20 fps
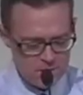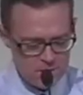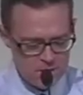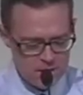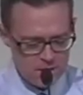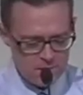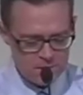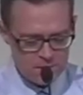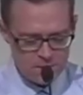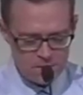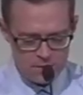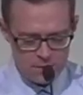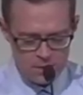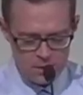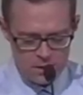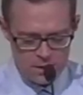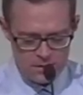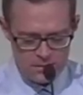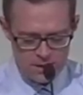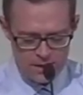chapter
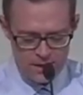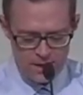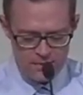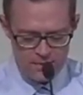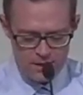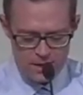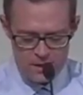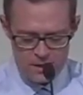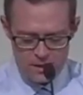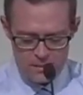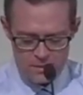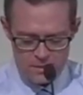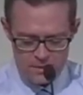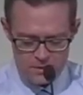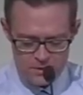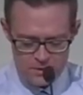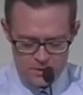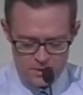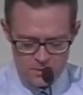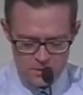4 if you have a copy
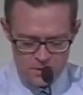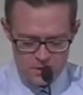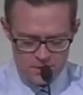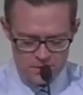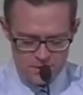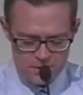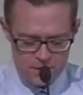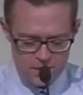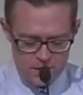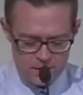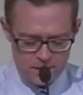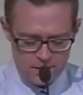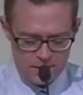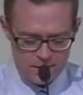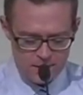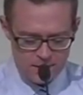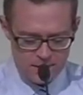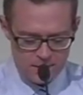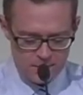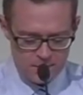of Scripture. If not,
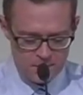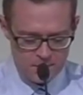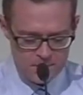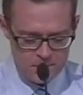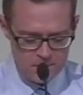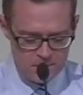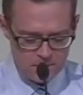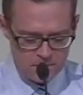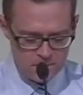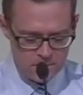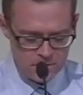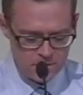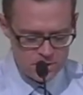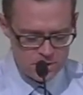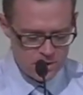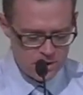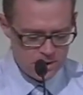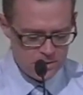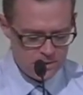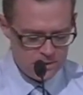maybe somebody will
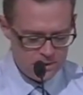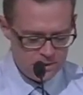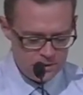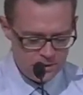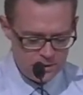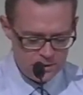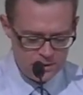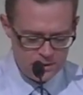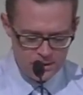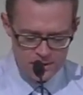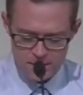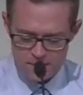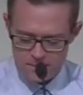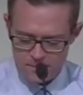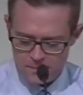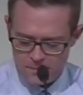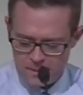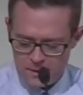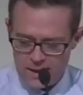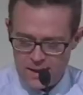share with you
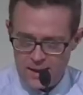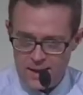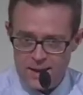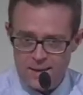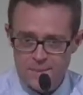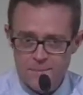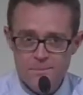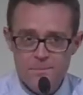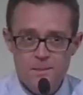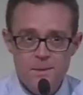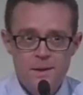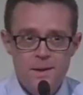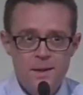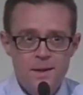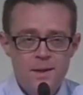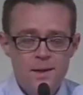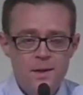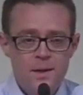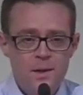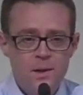nearby.
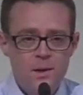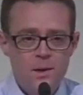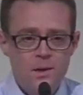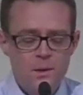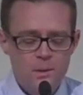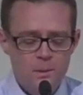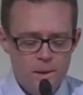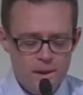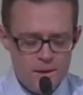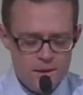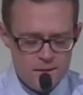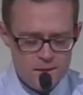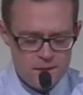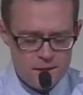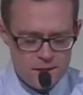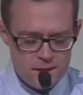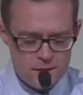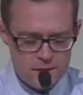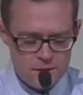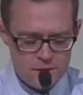Otherwise,
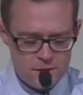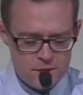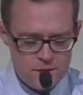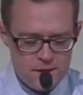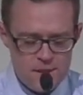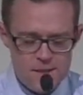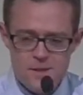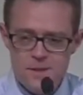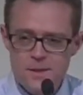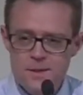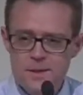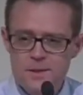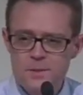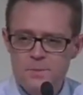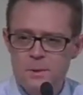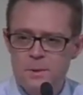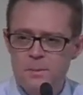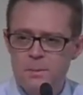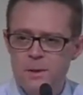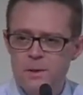uh, just listen. It's
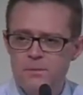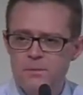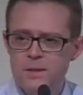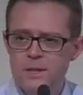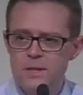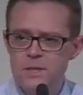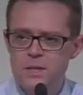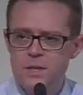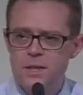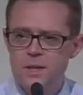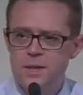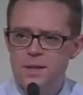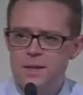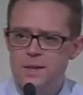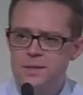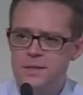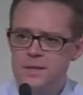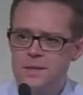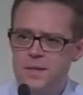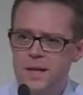been a privilege,
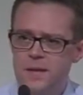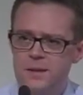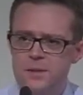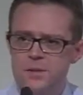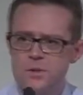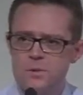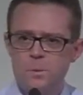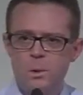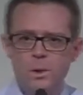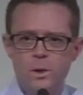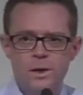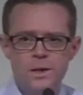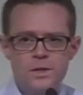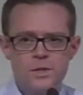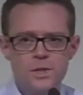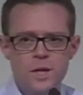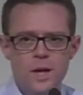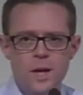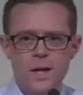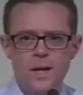as I said this morning,
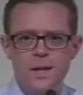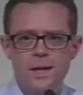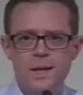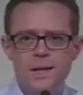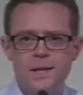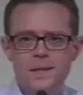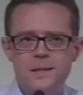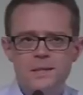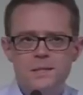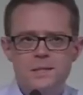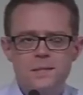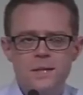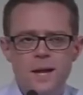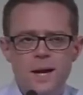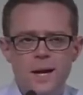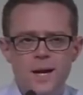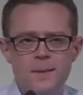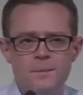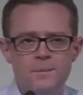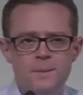sharing in this
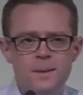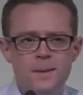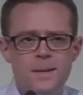time